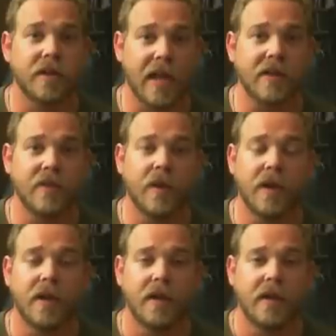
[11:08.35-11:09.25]
get to it
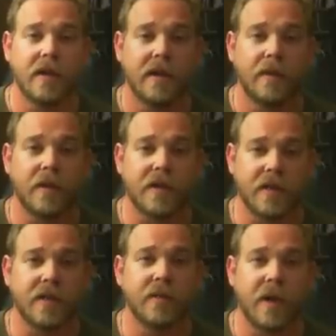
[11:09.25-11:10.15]
when you
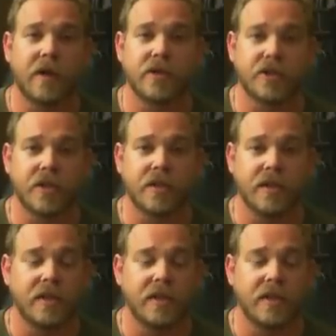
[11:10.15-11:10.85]
need to wear a shirt.